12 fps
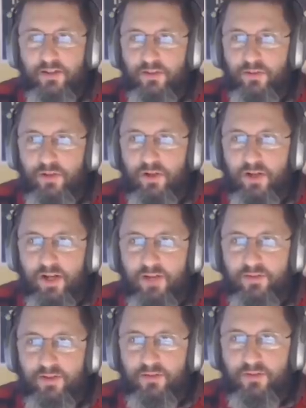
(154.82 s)
and they're going
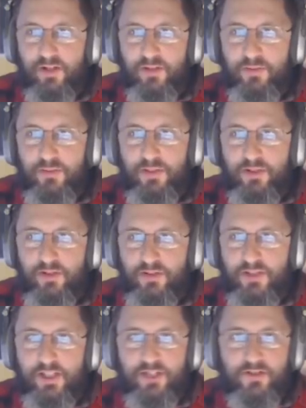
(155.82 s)
after Ruckman
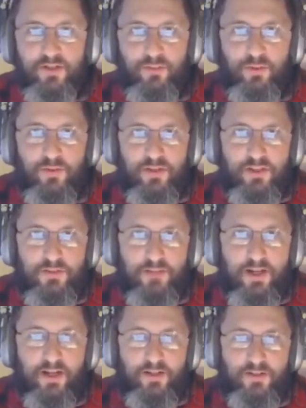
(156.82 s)
because he had trouble with his
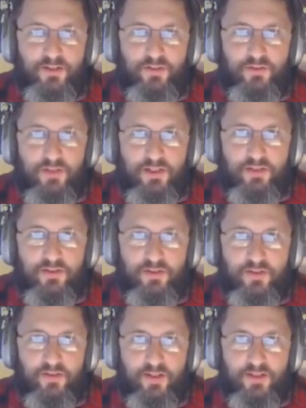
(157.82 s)
marriages over the
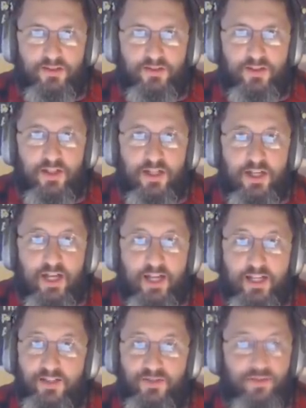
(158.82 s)
years and things, and
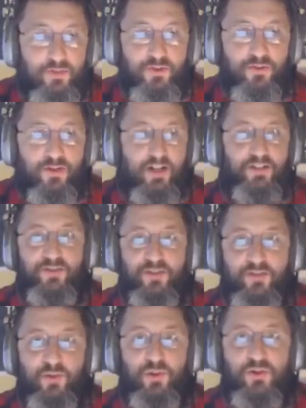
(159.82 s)
he had scriptural grounds
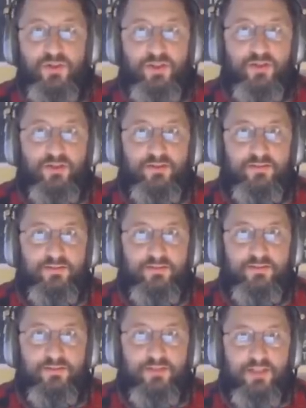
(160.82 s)
for divorce, too.
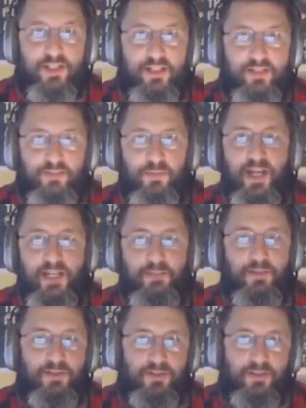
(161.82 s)
Again, these
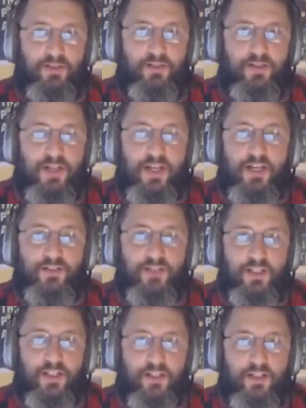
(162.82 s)
papists here,
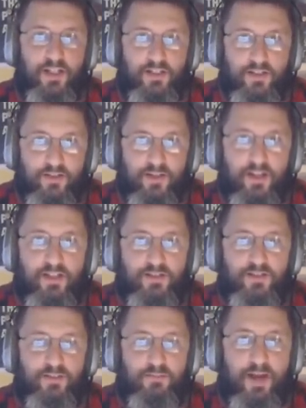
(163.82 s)
see, in
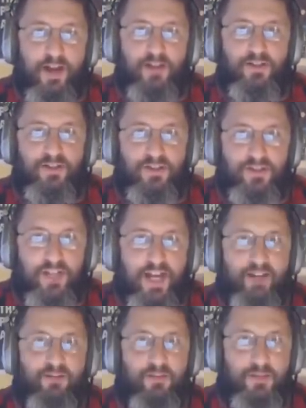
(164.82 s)
Catholicism, marriage is a
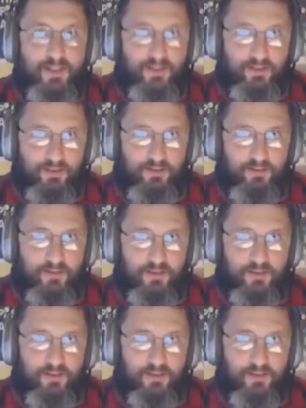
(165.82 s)
sacrament.